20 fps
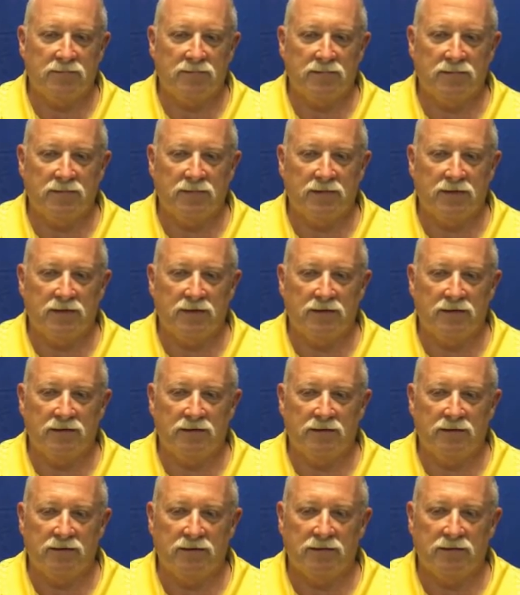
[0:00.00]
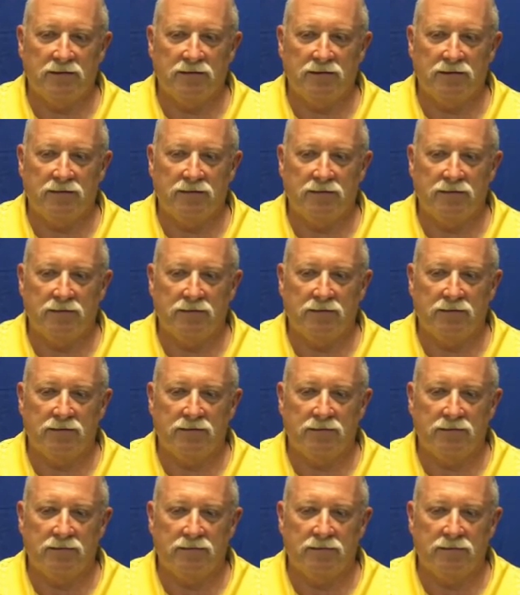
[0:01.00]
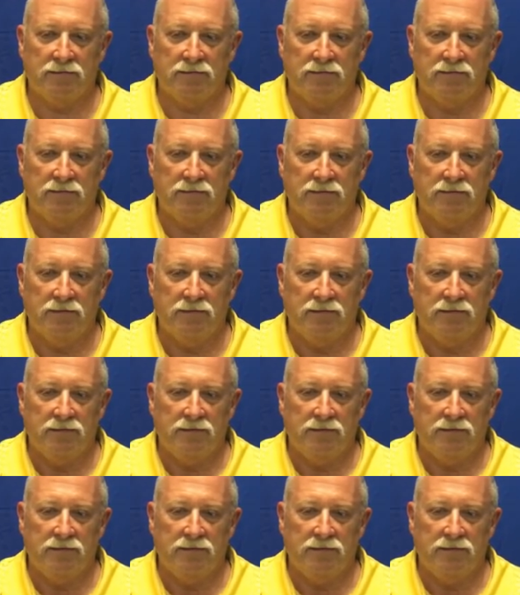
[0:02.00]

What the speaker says: No words are spoken by the person on screen.